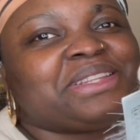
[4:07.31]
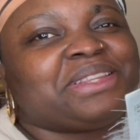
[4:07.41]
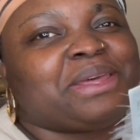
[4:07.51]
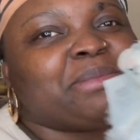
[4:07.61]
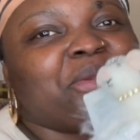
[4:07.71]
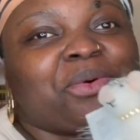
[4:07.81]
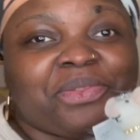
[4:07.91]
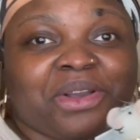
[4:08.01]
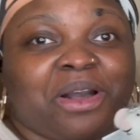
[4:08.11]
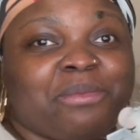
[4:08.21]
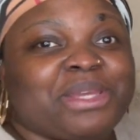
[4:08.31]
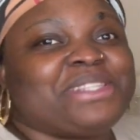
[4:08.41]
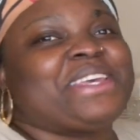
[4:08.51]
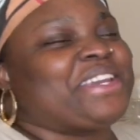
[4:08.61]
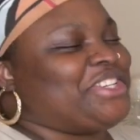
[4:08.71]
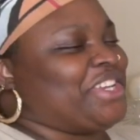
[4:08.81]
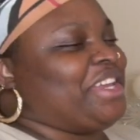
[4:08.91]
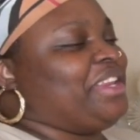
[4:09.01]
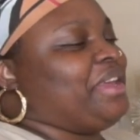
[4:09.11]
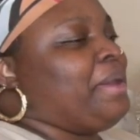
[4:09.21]
Let me know in the comment
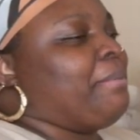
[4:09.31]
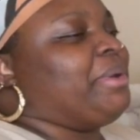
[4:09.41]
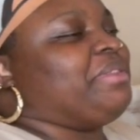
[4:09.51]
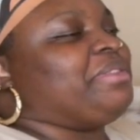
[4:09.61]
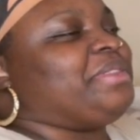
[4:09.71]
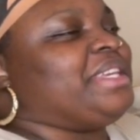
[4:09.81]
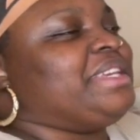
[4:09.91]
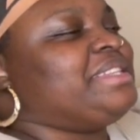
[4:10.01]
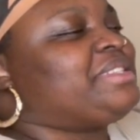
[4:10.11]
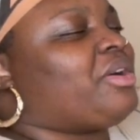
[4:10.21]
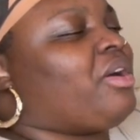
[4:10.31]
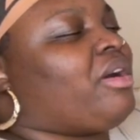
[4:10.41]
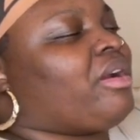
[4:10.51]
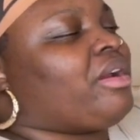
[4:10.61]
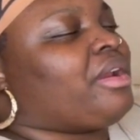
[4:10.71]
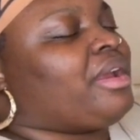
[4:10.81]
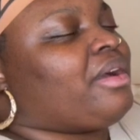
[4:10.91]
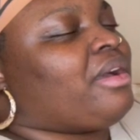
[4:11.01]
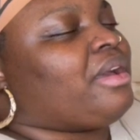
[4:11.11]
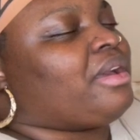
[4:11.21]
section, but these are
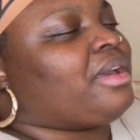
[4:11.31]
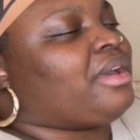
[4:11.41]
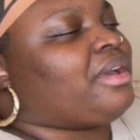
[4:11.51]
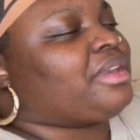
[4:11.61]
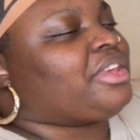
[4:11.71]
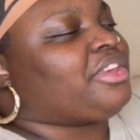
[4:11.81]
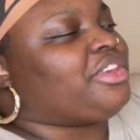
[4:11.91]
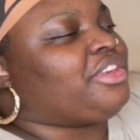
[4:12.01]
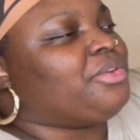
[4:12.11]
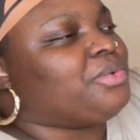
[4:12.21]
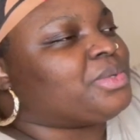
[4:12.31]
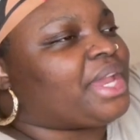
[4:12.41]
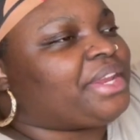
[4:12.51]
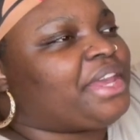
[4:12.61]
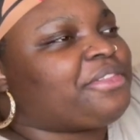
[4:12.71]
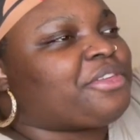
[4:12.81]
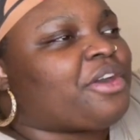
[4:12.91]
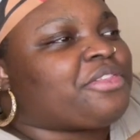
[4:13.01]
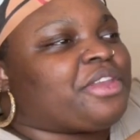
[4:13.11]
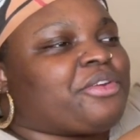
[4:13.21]
cute and I
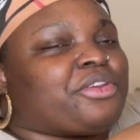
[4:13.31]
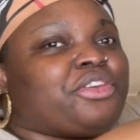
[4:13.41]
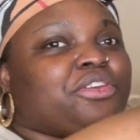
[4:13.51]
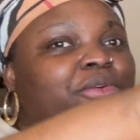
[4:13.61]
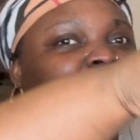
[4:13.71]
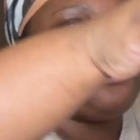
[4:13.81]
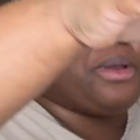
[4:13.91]
thought they were cute.